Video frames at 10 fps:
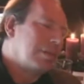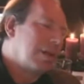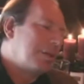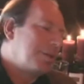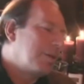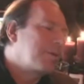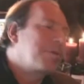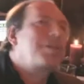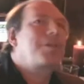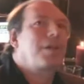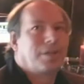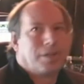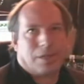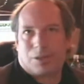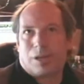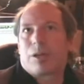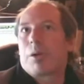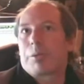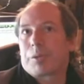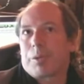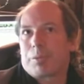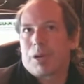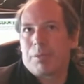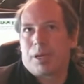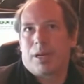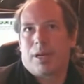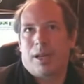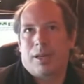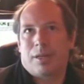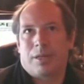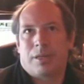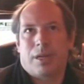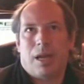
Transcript: I saw Chris at the Sherlock Holmes premiere in London.